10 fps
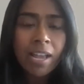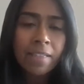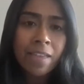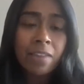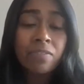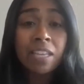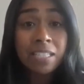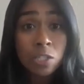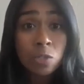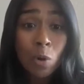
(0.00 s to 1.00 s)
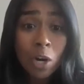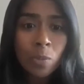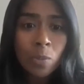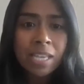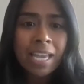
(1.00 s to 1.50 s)
And then if that doesn't work, we
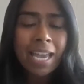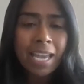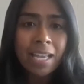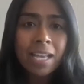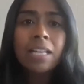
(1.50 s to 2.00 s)
say, hey,